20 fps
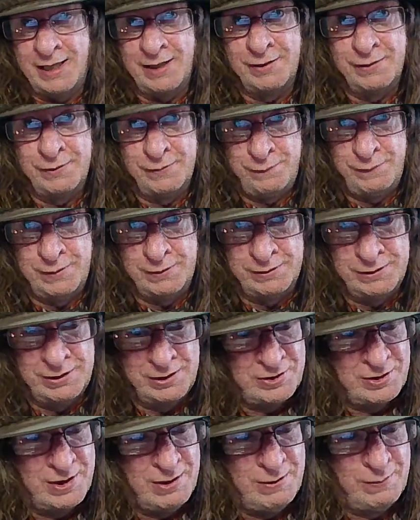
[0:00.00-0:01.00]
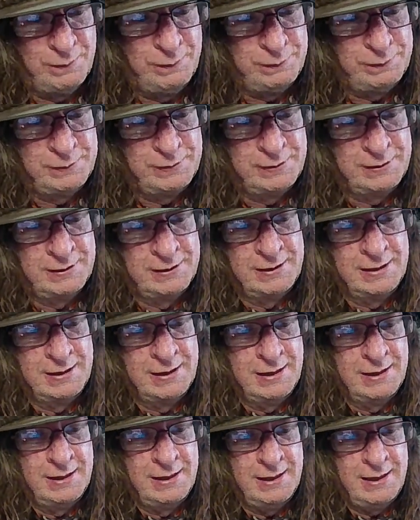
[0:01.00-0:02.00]
and fill yourself.
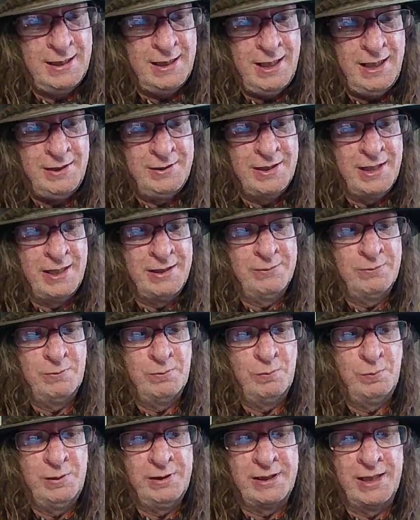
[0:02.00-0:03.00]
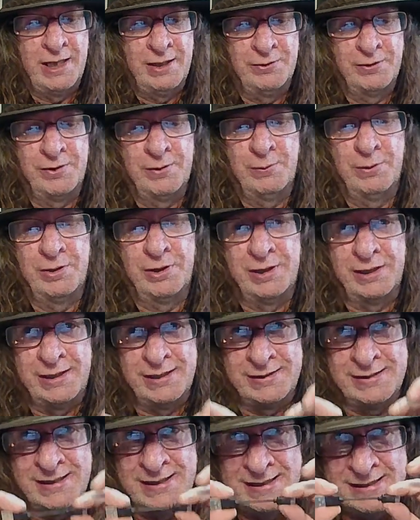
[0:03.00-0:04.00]
And then we get another one of
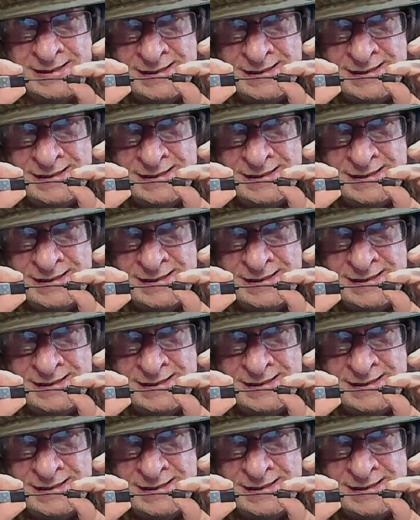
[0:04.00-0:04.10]
these